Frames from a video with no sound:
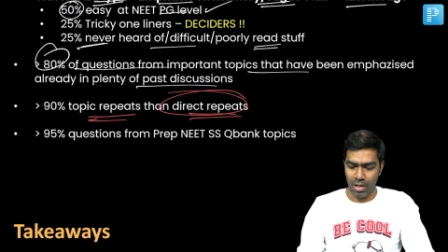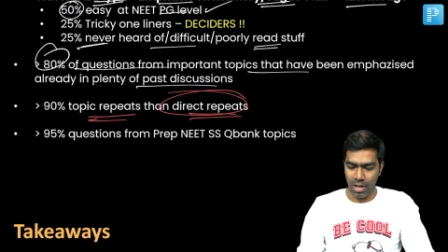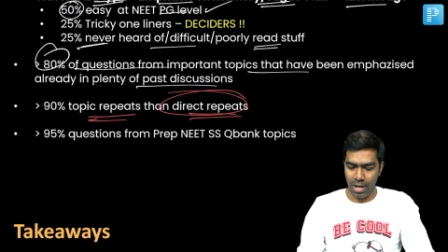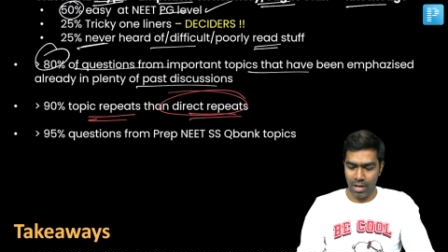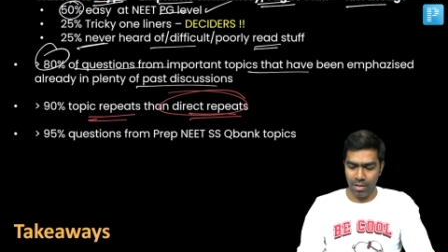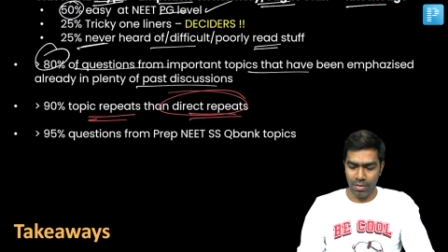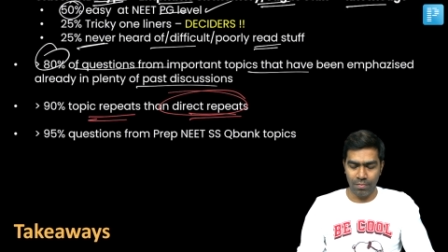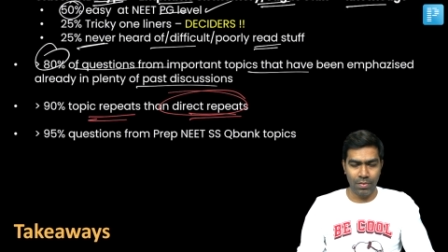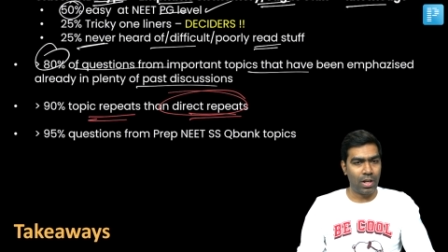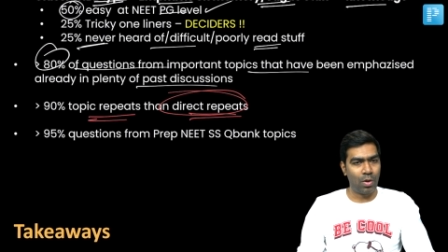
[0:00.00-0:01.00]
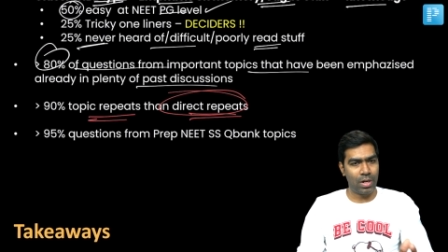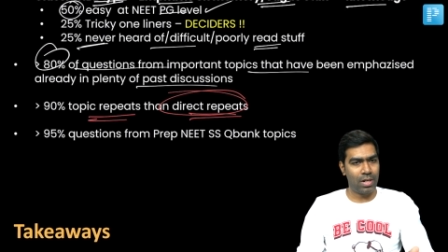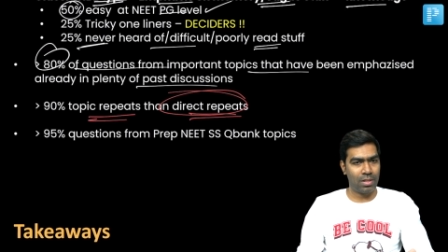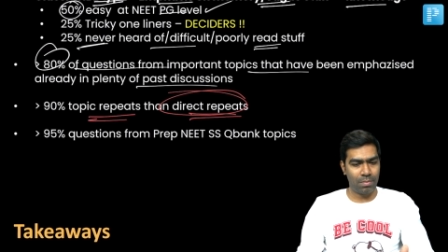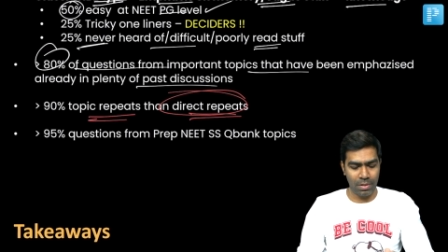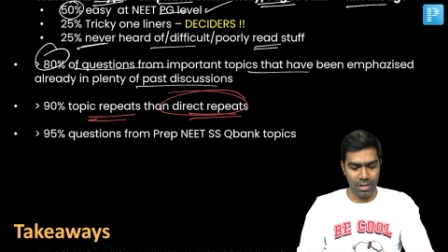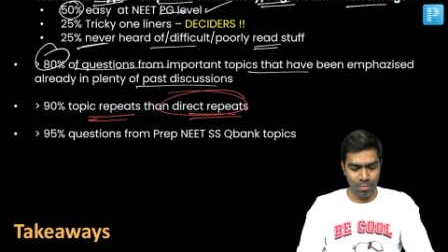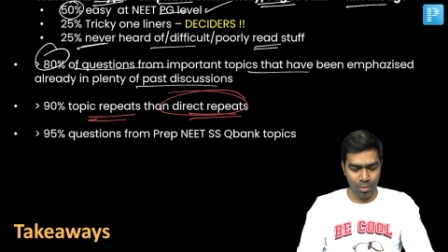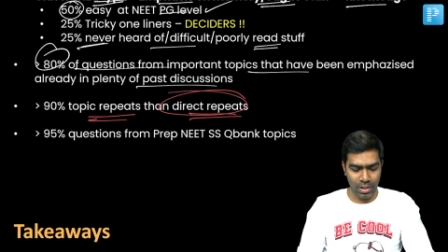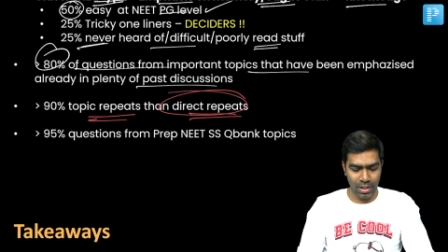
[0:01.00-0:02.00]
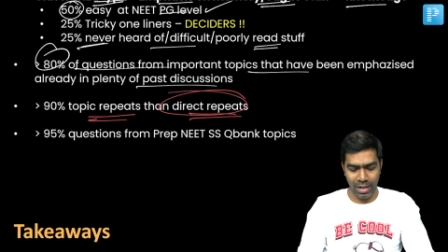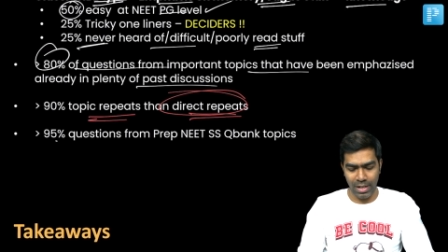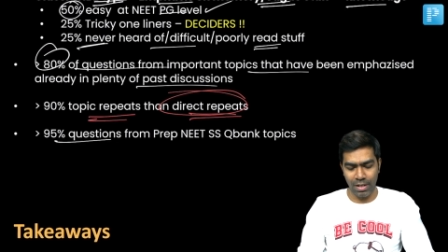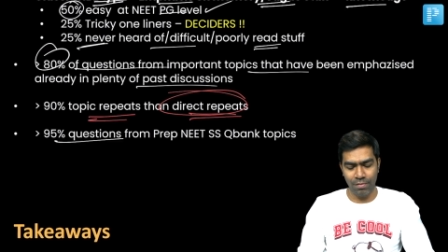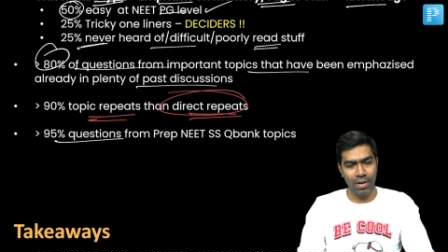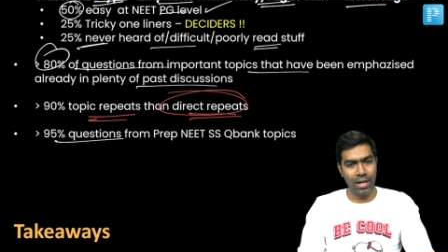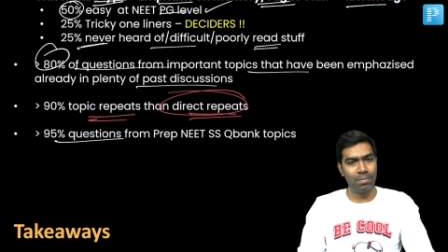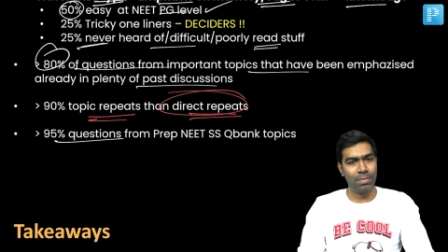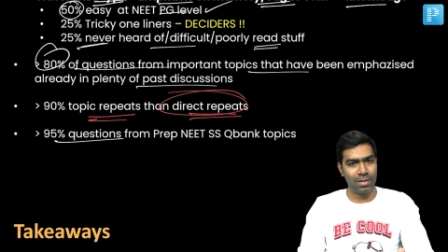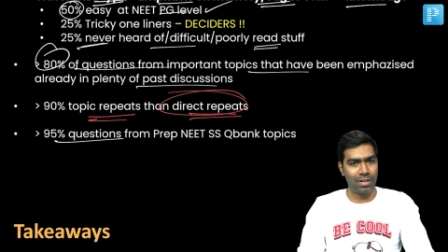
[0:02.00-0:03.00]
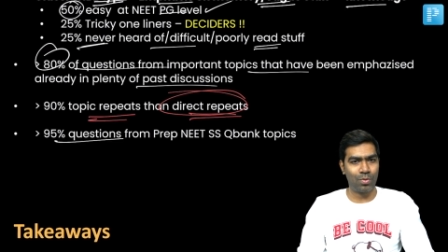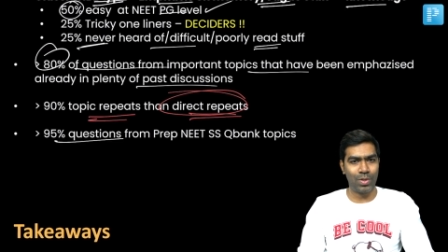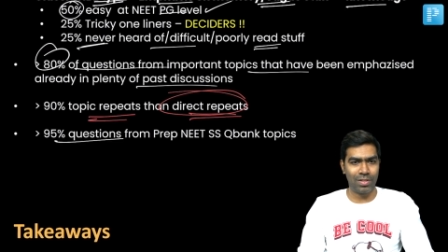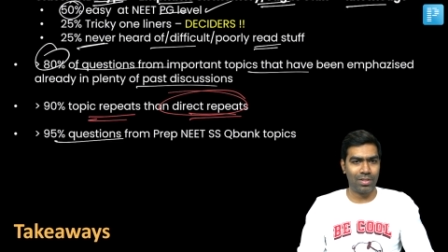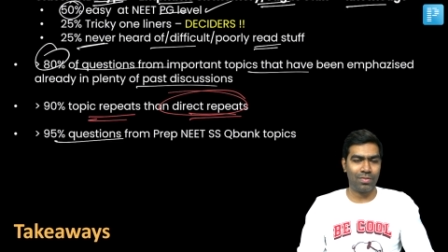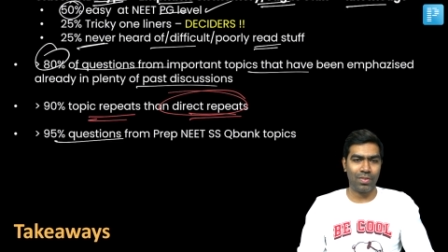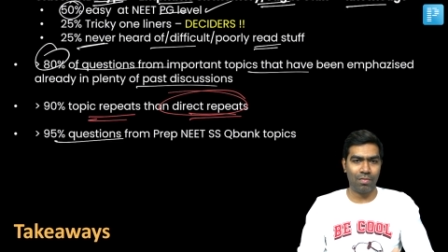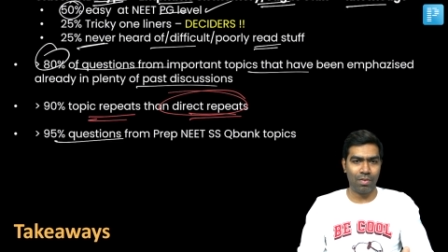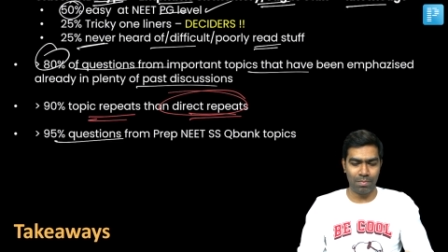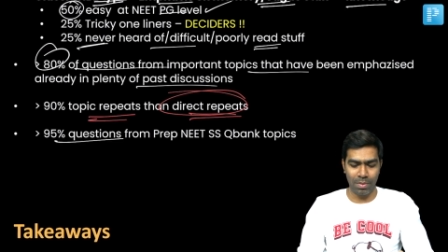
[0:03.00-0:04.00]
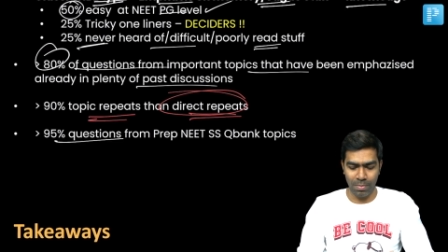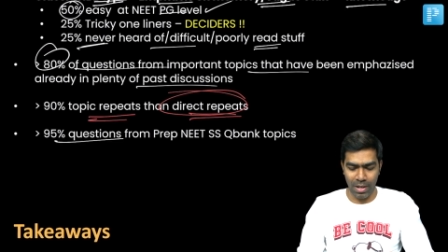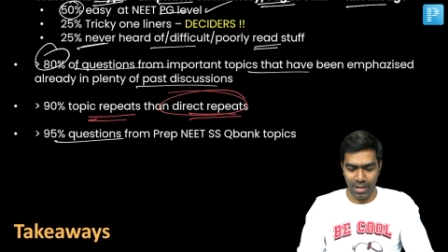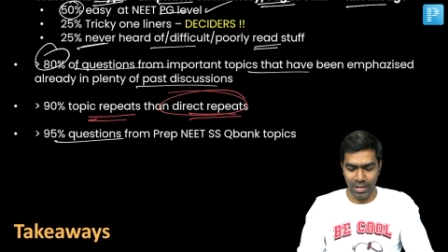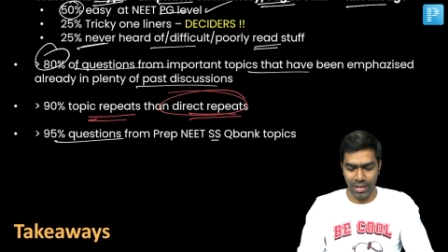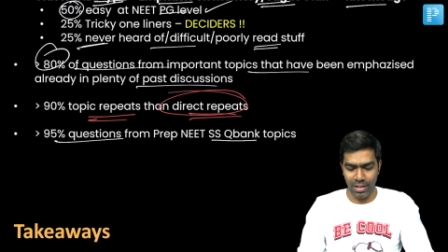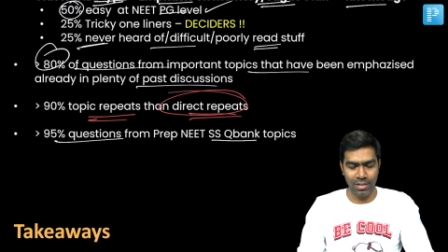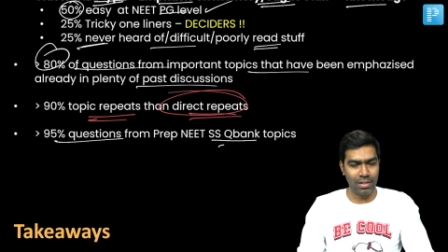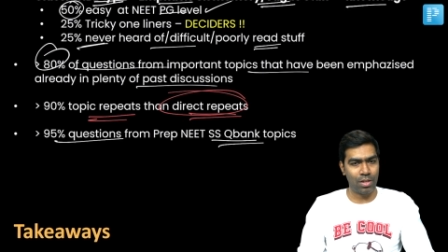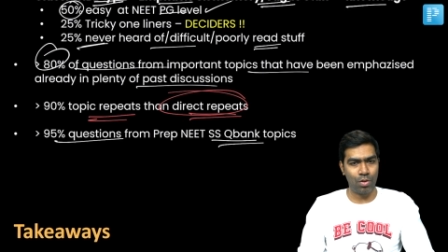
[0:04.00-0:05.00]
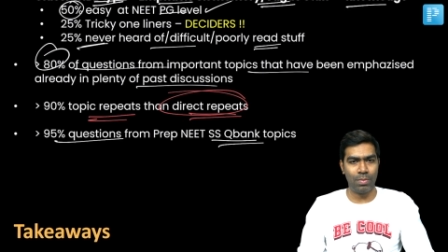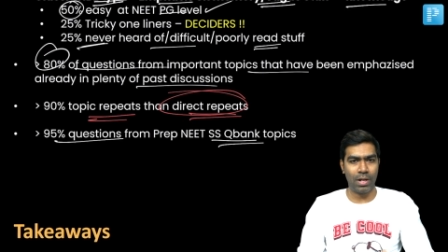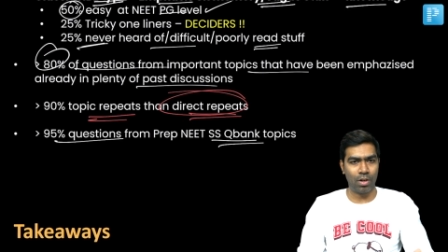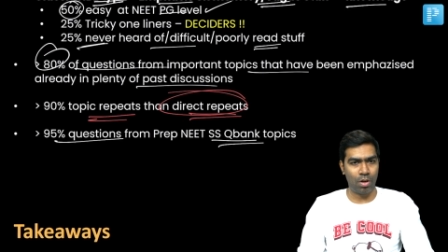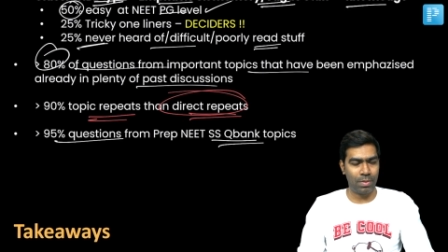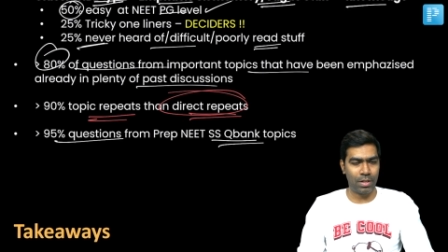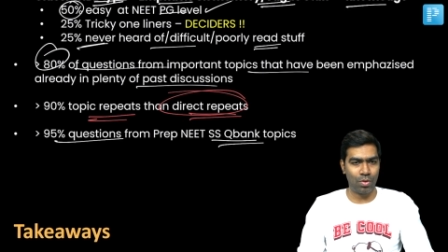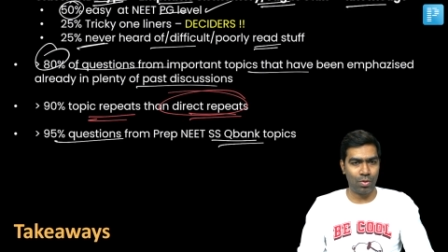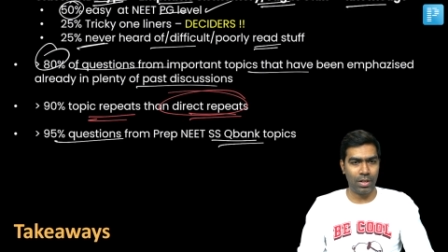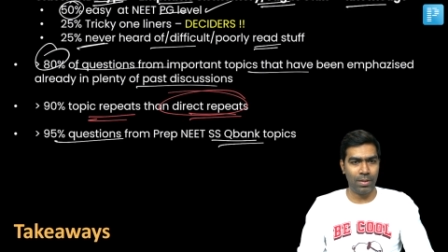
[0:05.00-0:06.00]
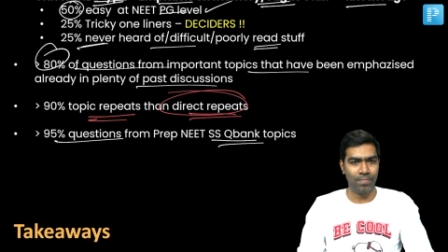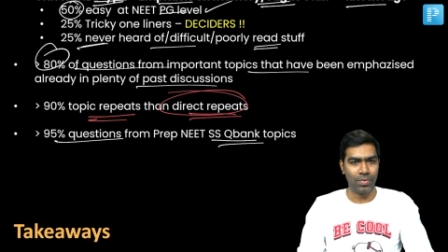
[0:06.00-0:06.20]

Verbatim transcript: And without any surprise, more than 95% questions were from PrepLadder NEET SS QBank topics only,